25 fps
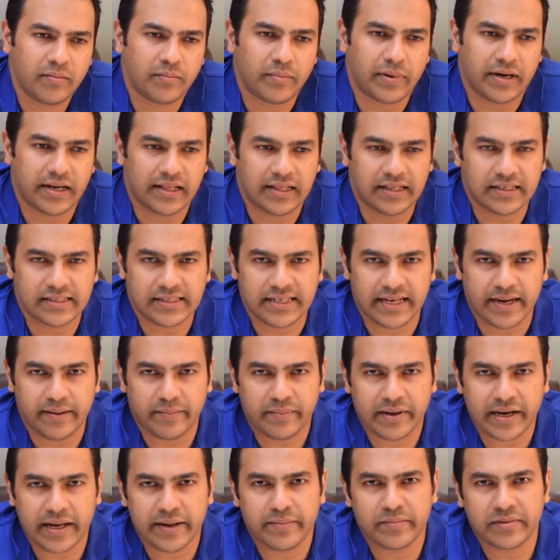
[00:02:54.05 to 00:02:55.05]
But at the
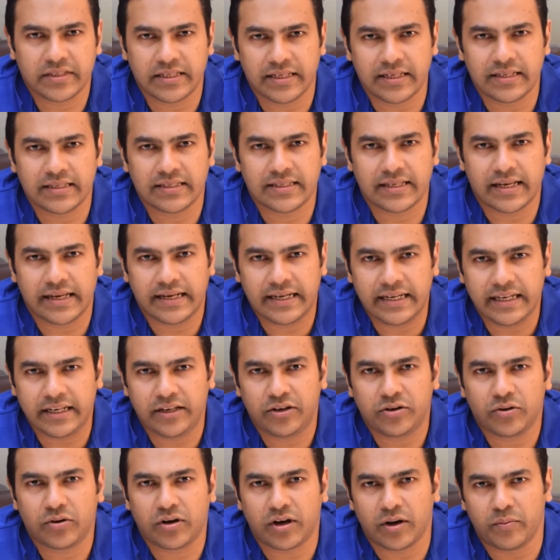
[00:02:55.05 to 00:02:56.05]
same time, since I
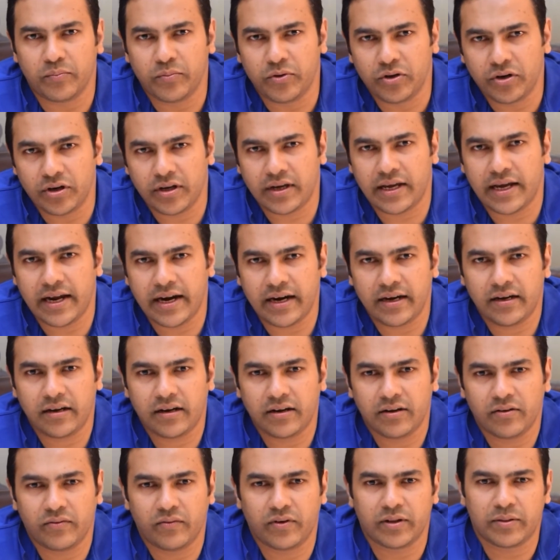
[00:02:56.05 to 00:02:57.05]
need to
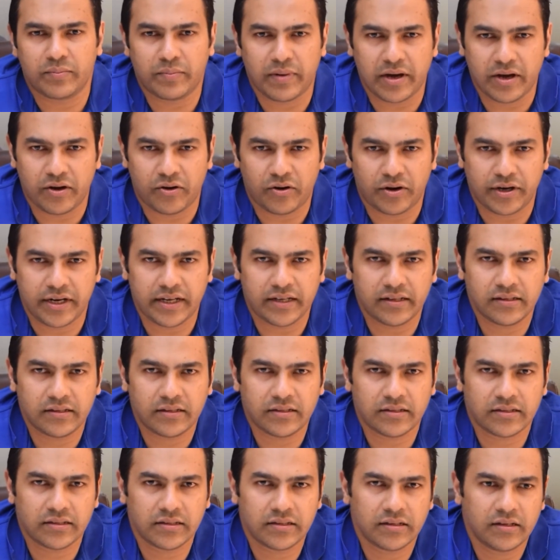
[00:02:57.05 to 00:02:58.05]
communicate with my
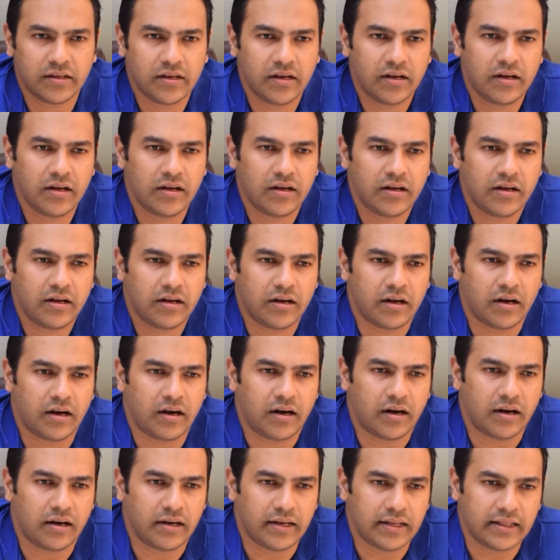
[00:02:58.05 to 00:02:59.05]
audience,
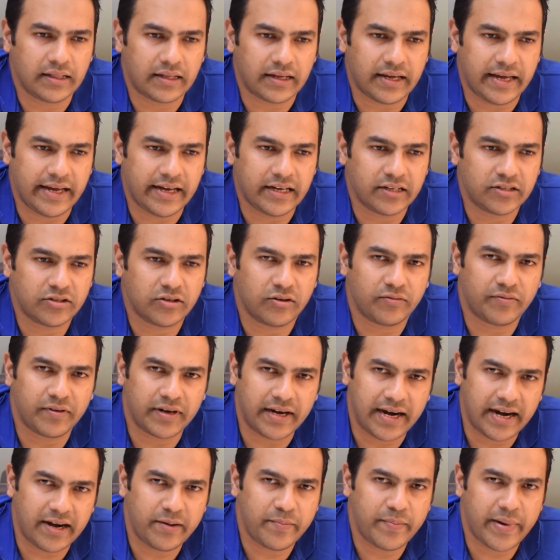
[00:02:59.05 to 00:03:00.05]
in the case of a
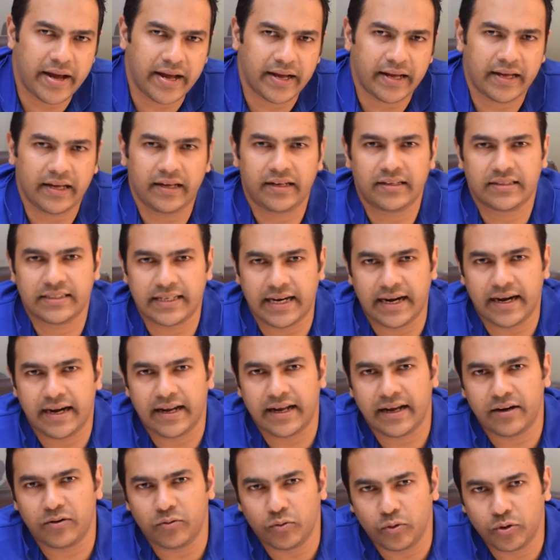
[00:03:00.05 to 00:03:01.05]
net banking
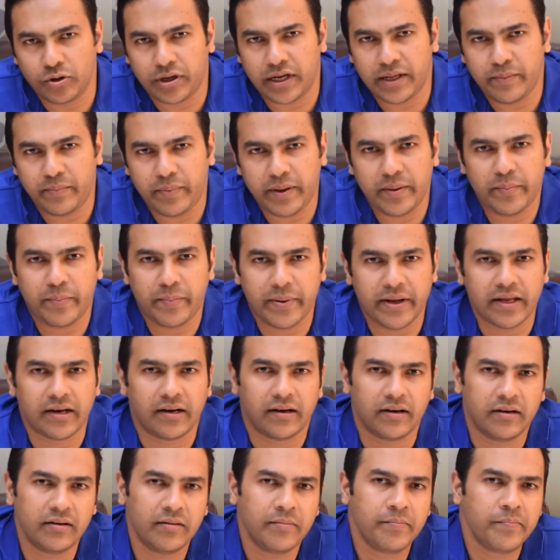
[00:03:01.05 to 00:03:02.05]
sending an OTP
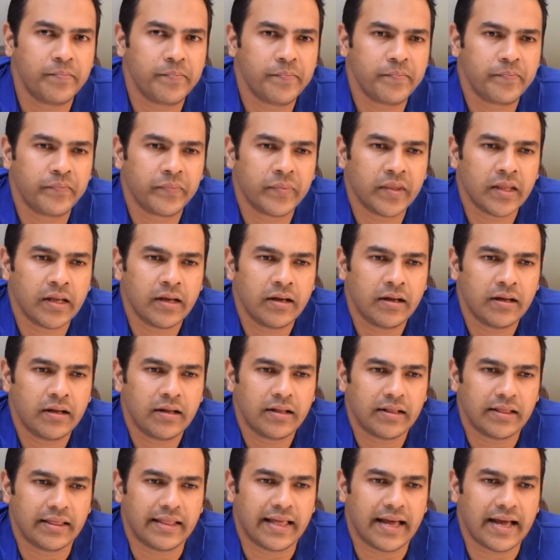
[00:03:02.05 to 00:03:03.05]
PIN,
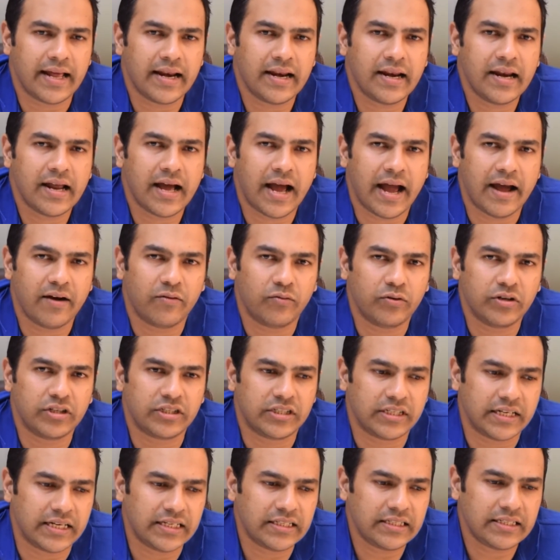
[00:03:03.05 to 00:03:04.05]
then I would
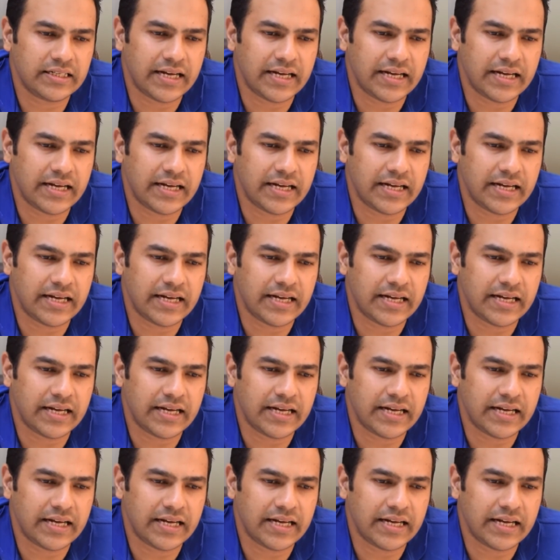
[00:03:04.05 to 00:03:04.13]
just